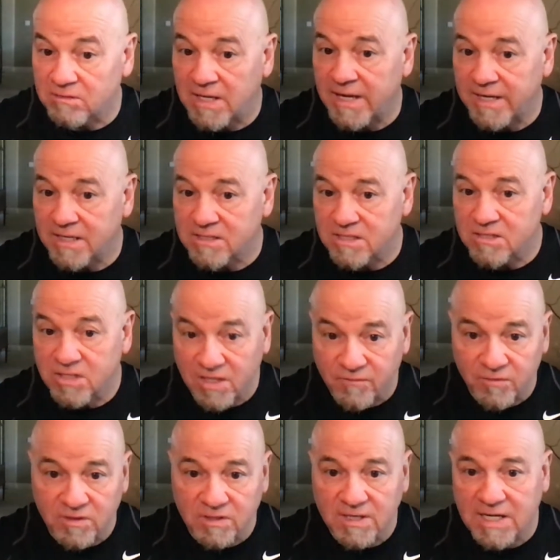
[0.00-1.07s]
like it's a
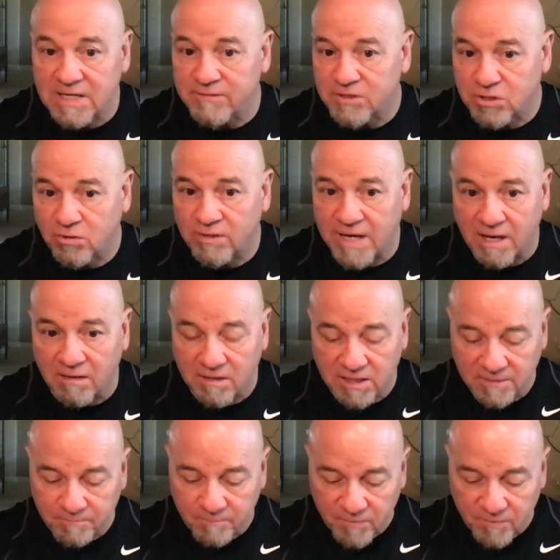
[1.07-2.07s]
different kind of a tonality.